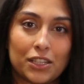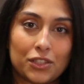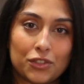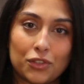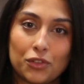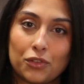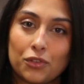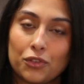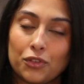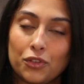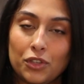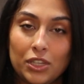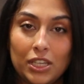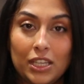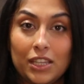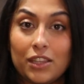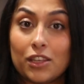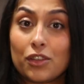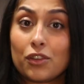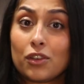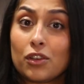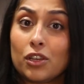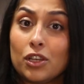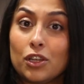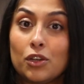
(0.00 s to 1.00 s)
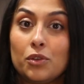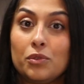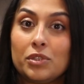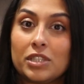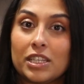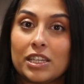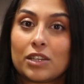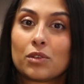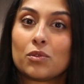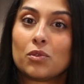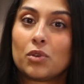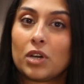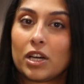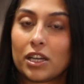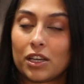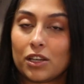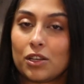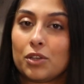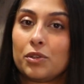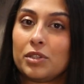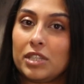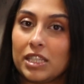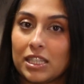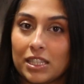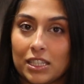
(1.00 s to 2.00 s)
so you're either loading or
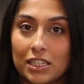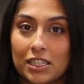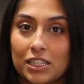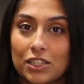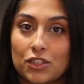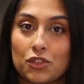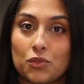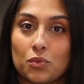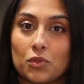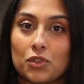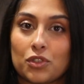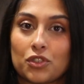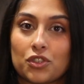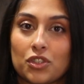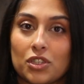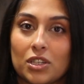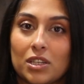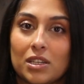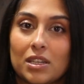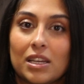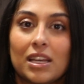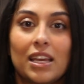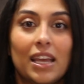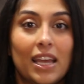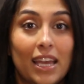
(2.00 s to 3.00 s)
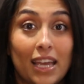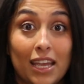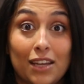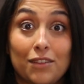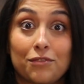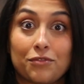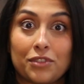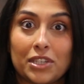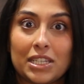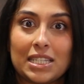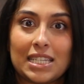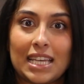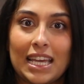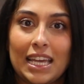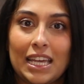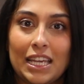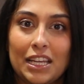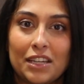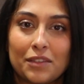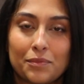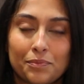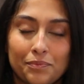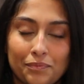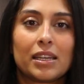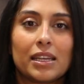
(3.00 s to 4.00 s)
unloading the dishwasher every
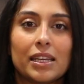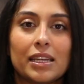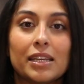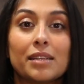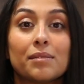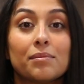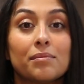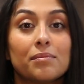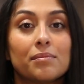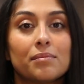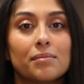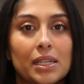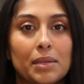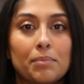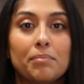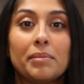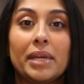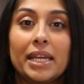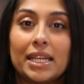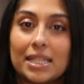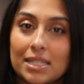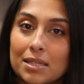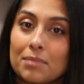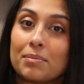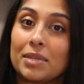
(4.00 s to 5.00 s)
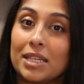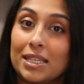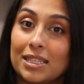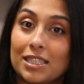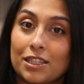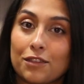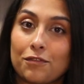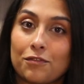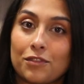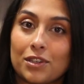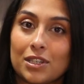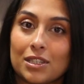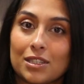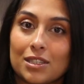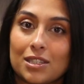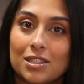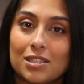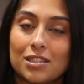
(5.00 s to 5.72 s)
day, it makes a big difference.